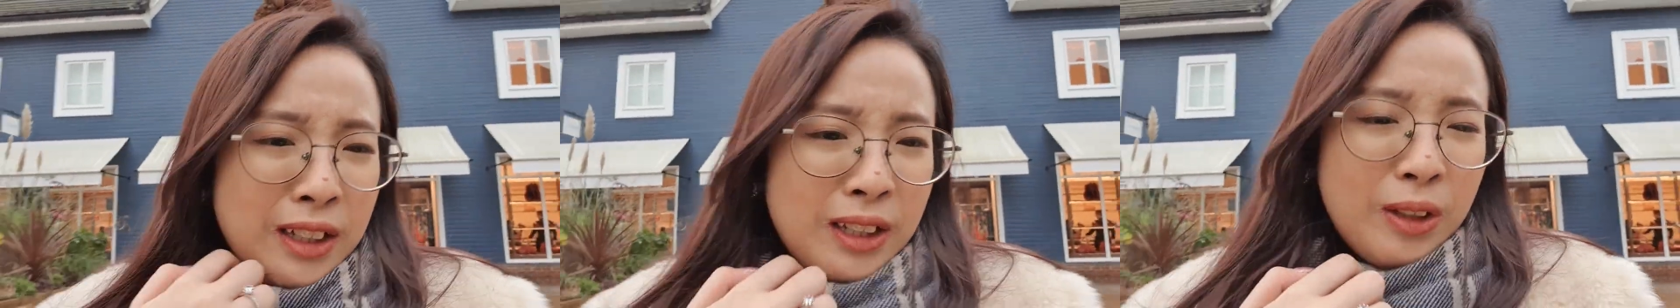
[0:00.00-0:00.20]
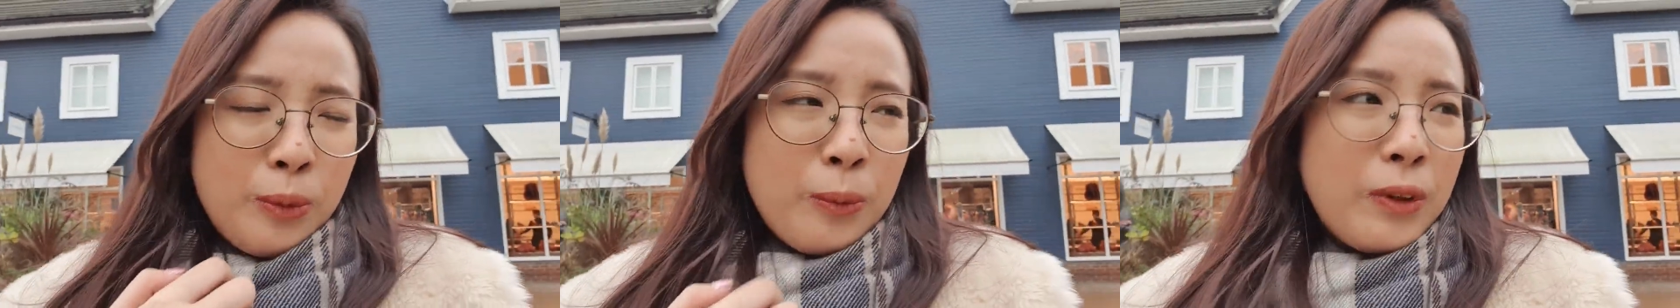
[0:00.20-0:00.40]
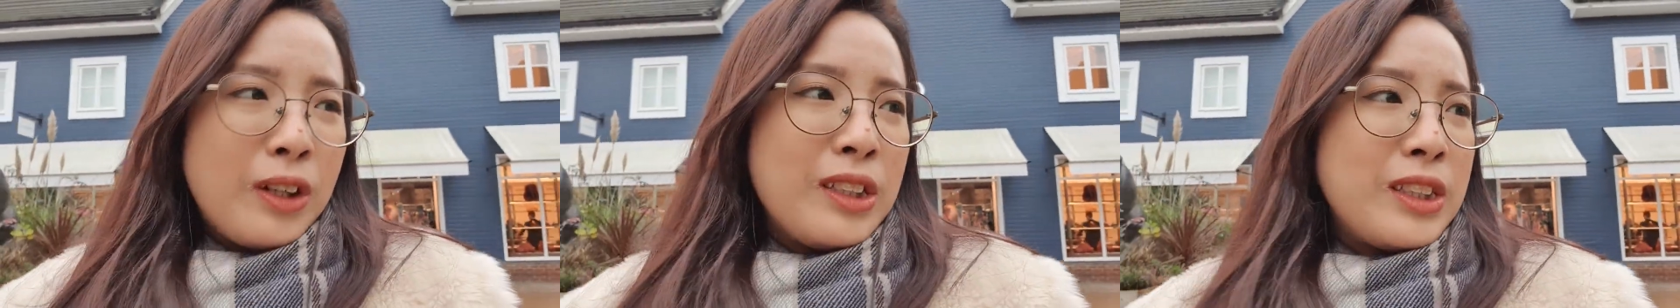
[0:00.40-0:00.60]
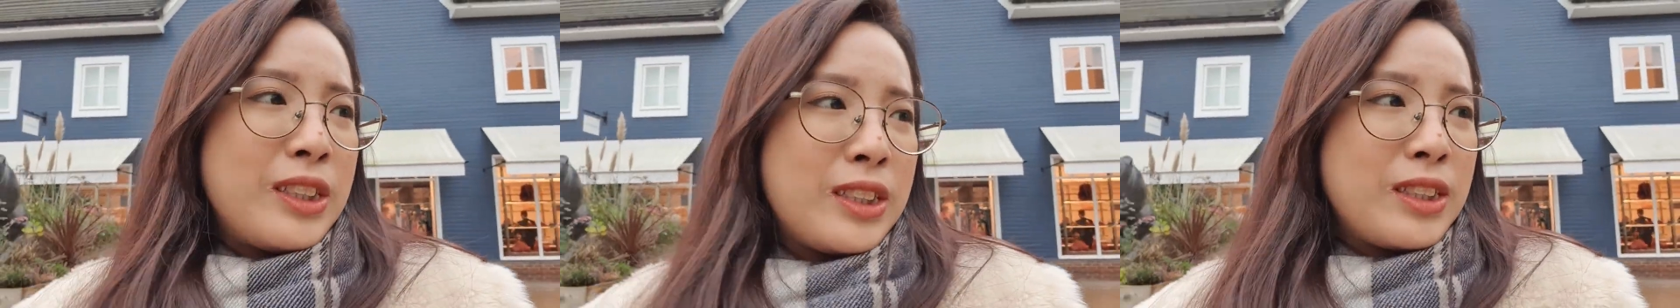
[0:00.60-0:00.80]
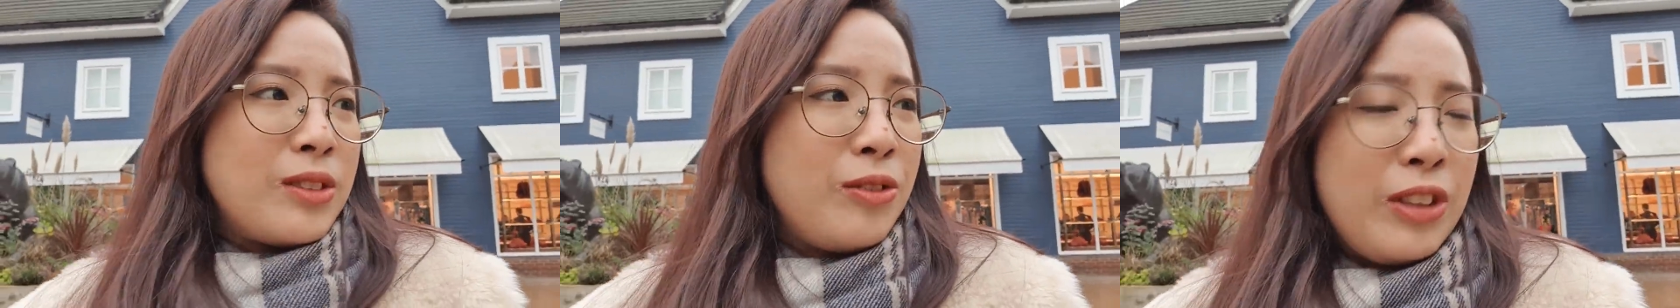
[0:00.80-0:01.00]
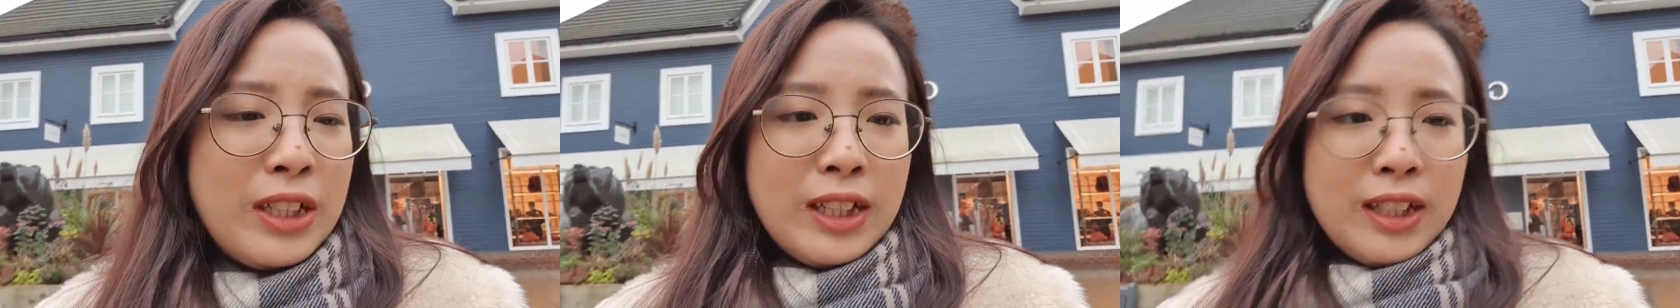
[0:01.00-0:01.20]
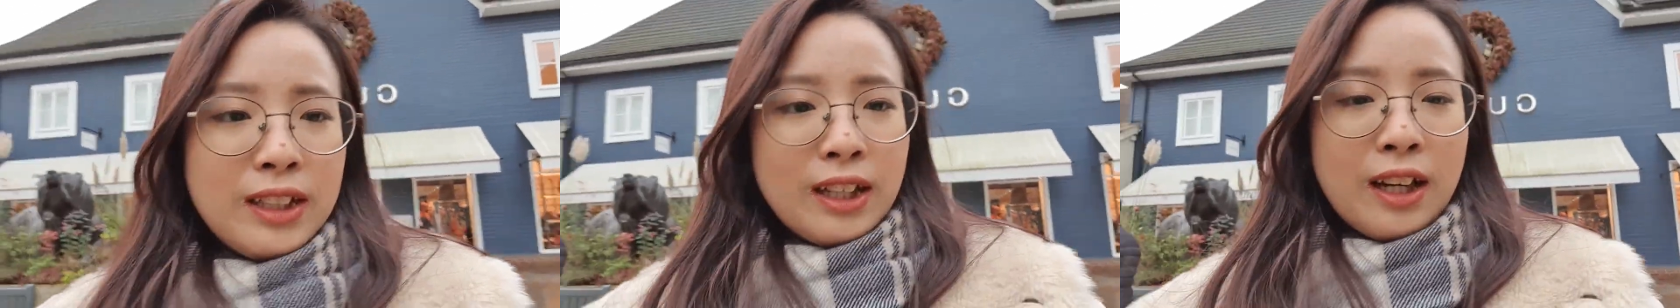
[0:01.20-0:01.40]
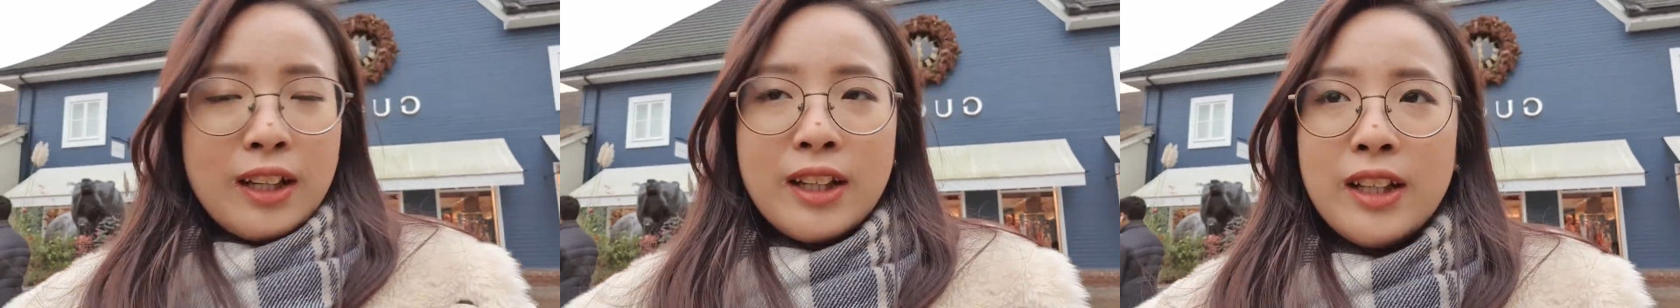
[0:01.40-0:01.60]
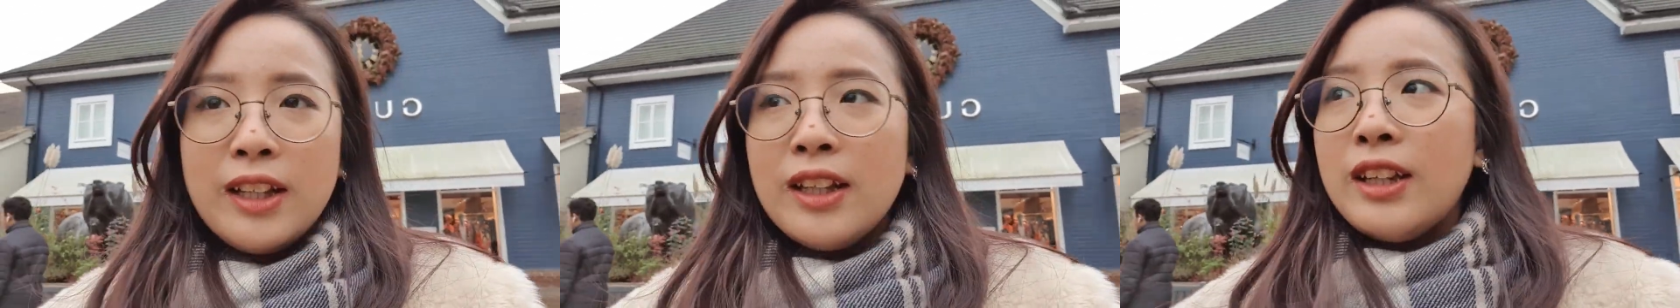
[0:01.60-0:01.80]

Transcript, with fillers: it was really yucky.